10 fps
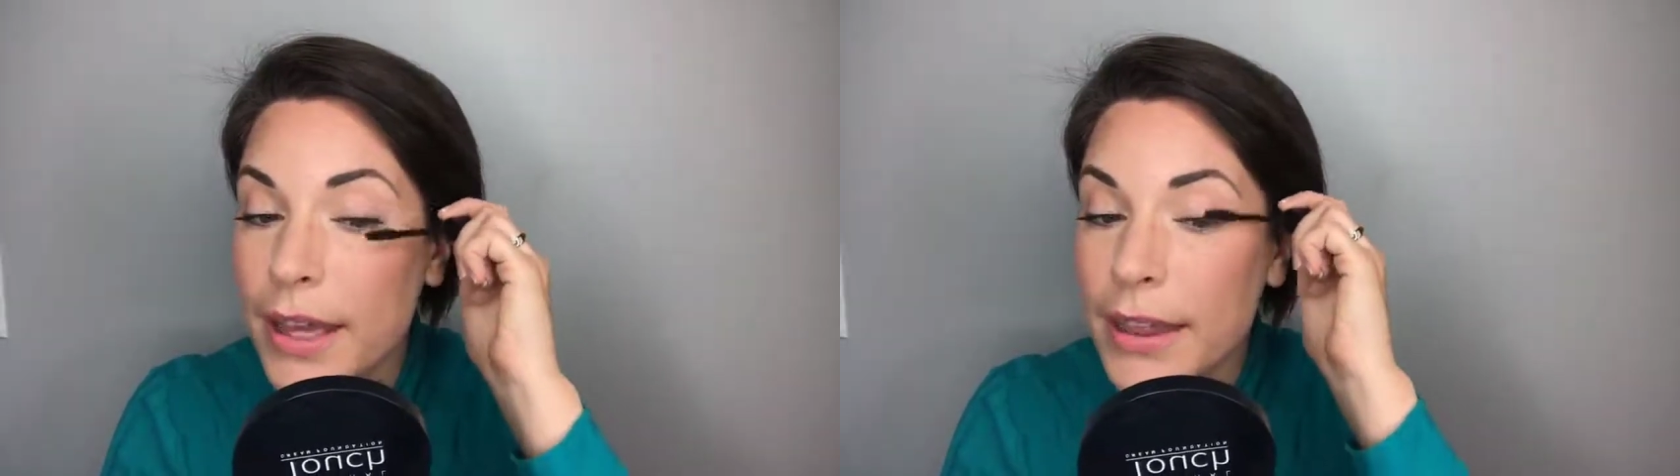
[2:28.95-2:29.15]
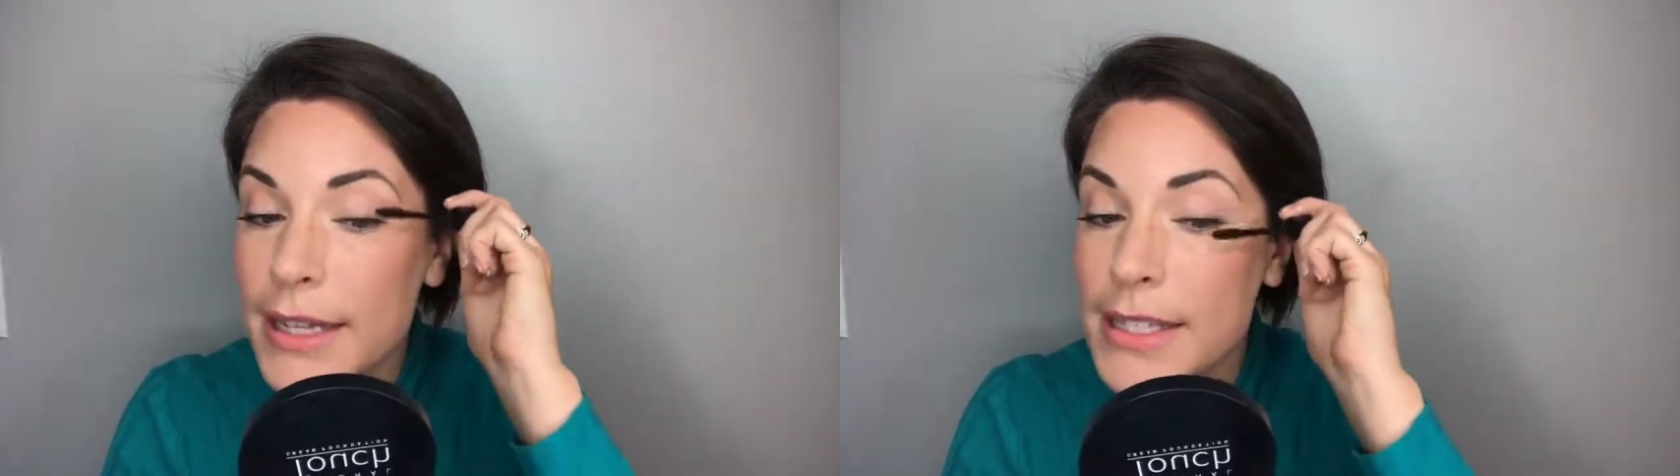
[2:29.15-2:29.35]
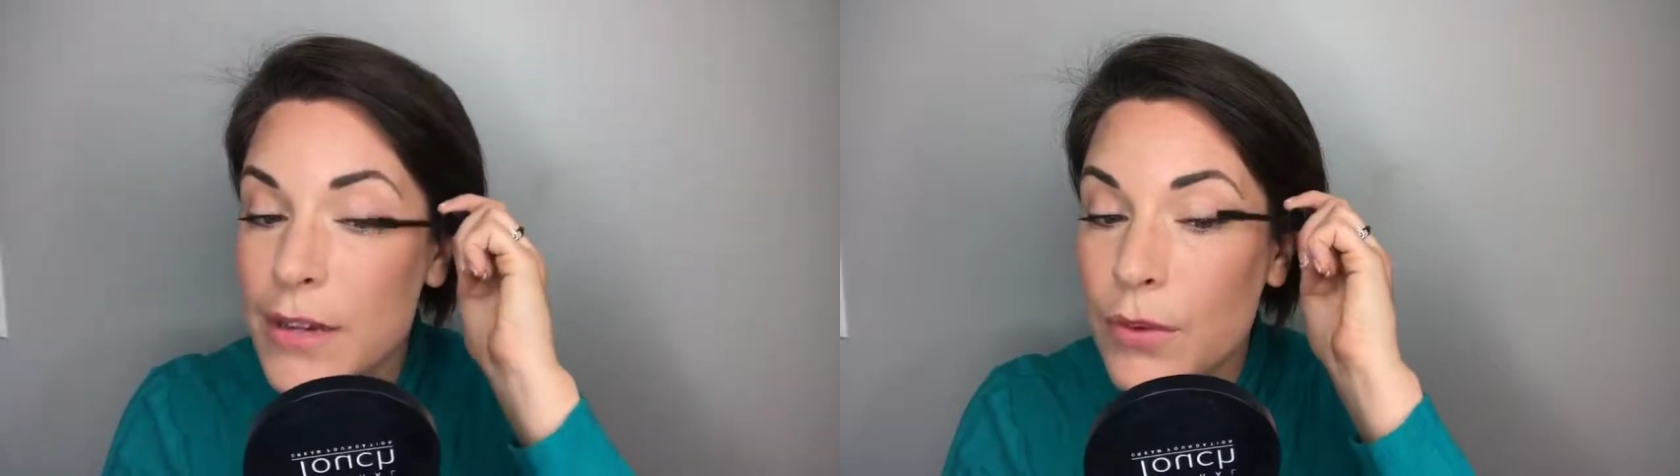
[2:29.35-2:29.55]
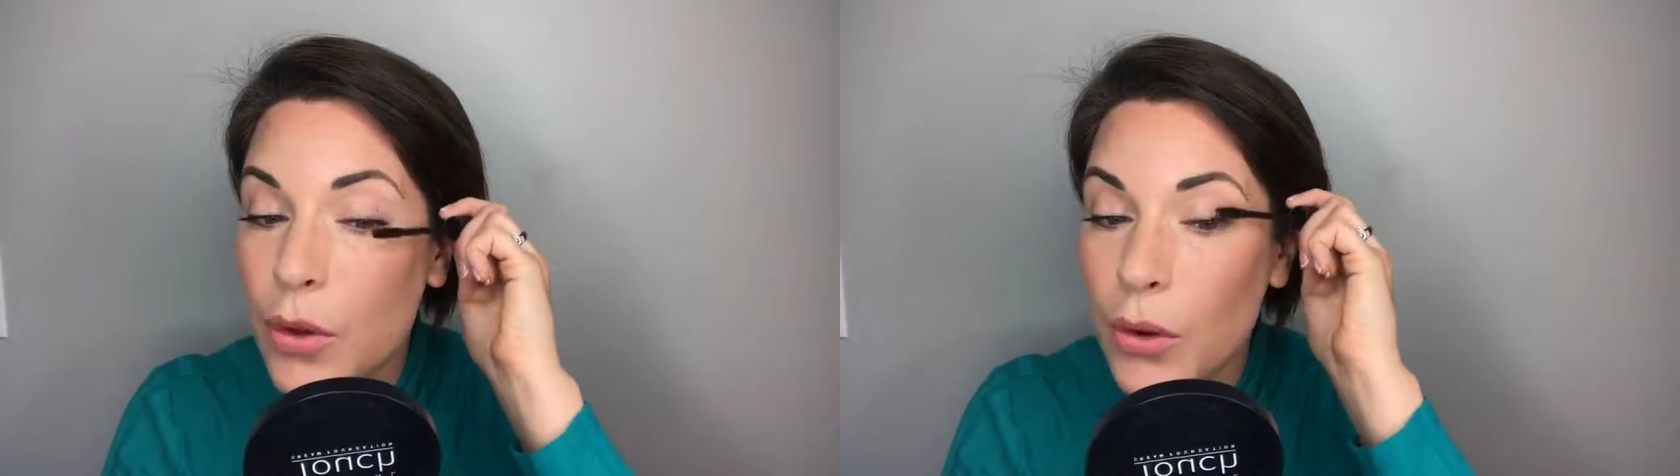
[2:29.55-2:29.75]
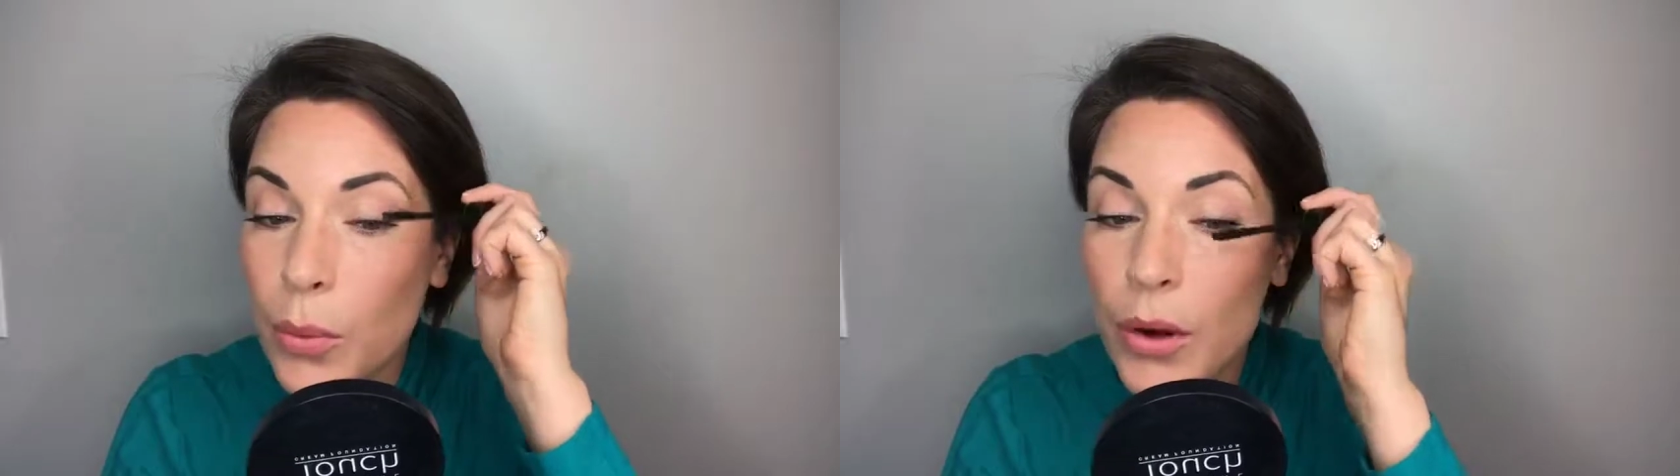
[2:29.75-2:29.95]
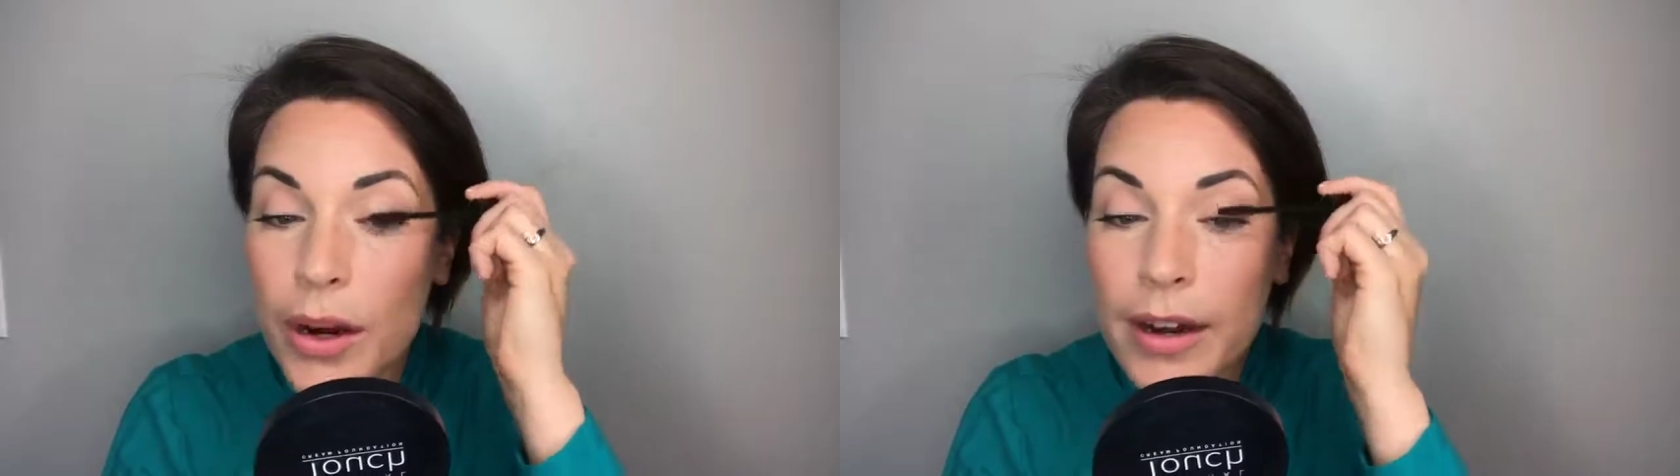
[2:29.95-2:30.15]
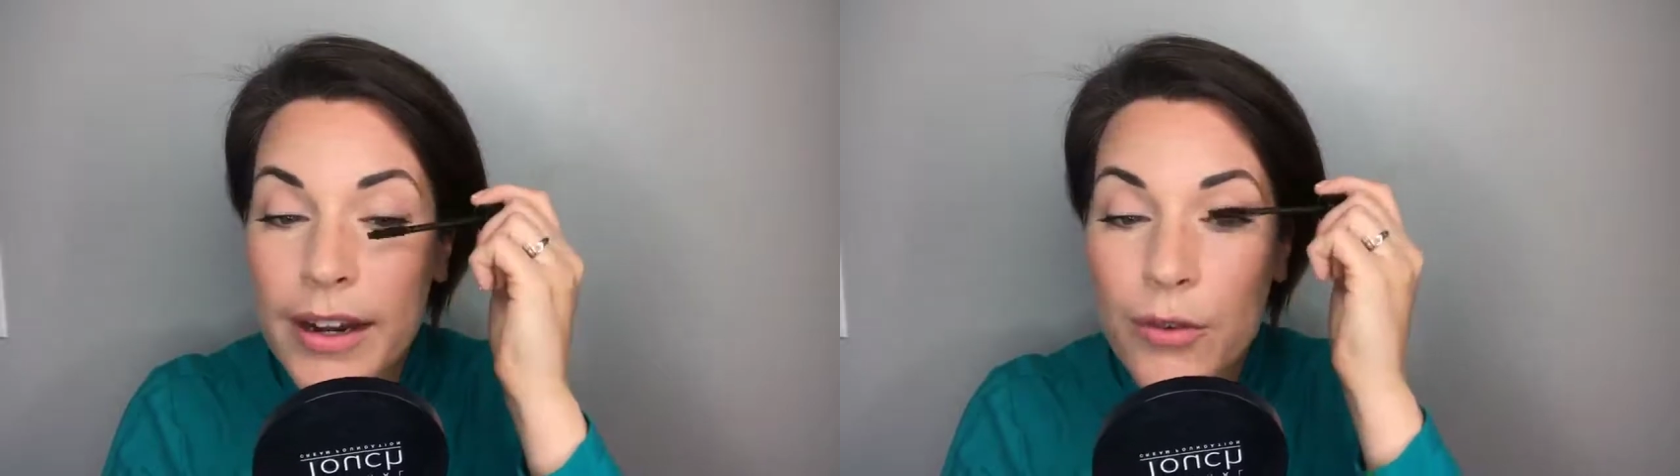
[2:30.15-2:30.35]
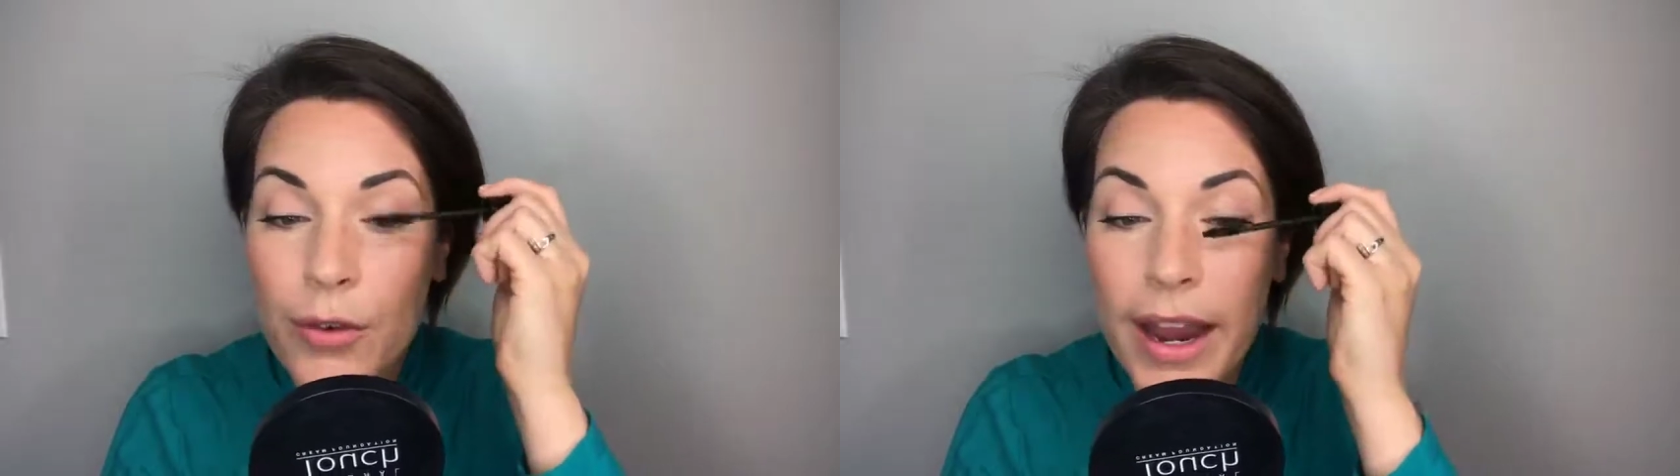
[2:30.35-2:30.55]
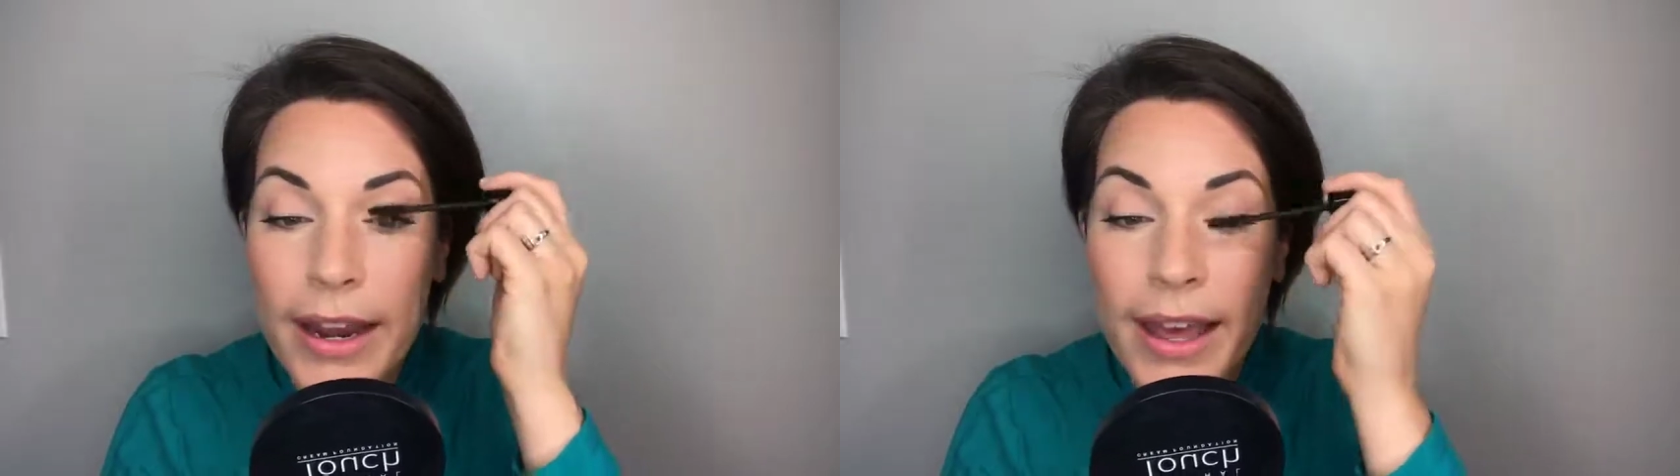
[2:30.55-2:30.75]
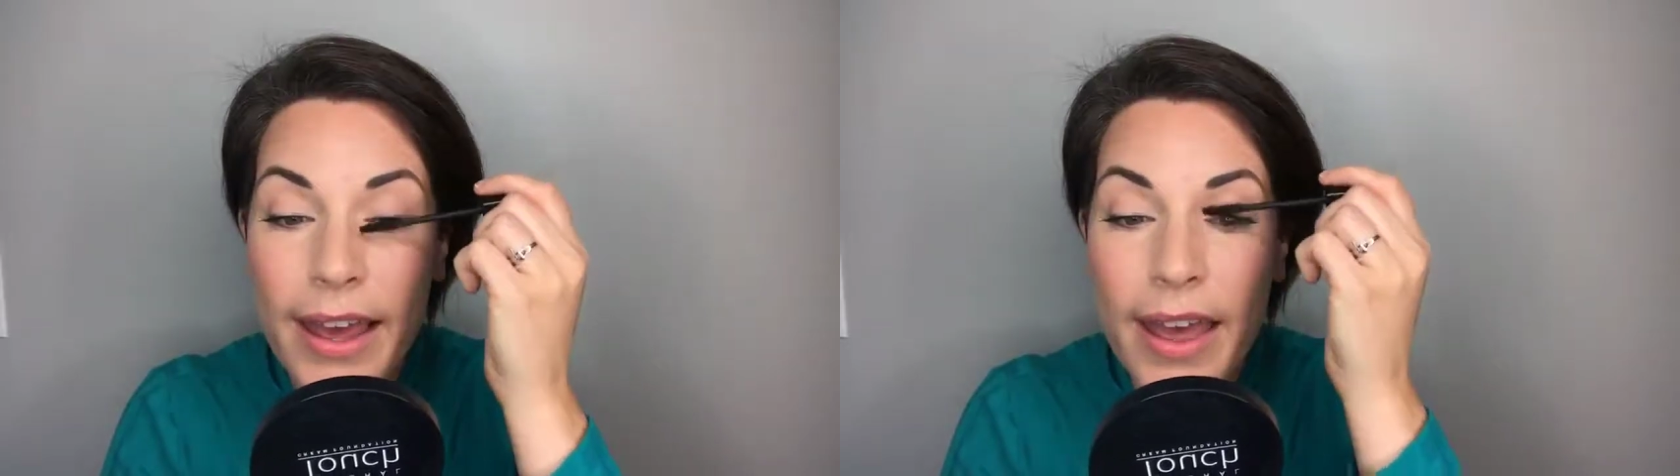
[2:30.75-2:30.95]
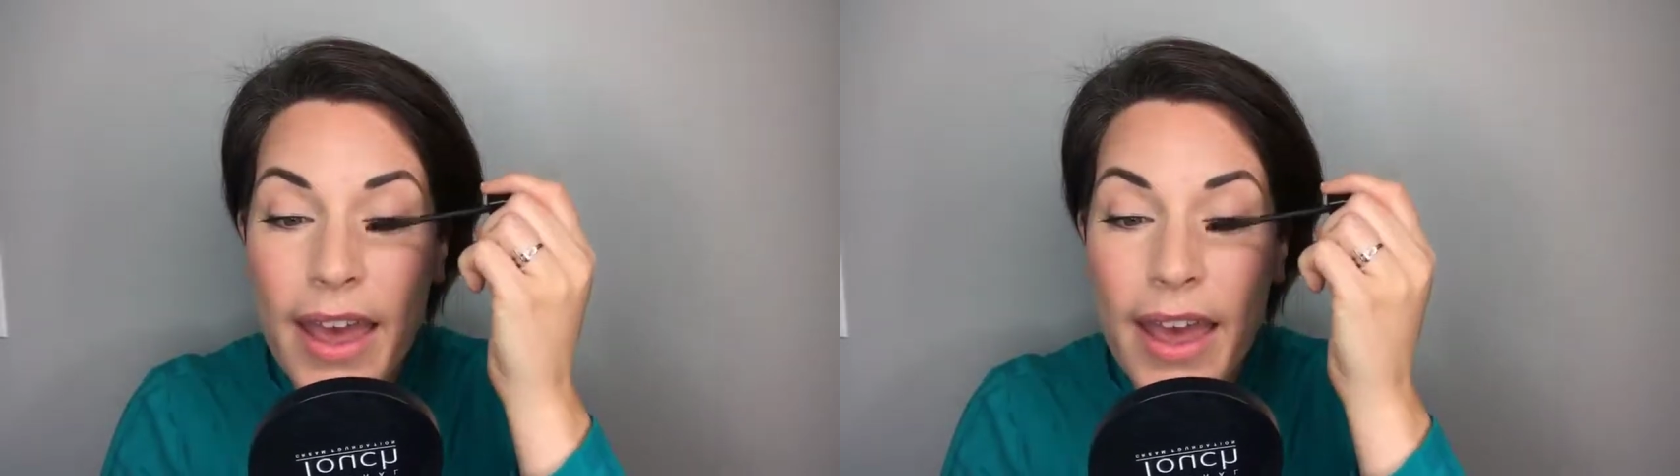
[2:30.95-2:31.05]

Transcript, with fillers: like let's say if you go to work on a Friday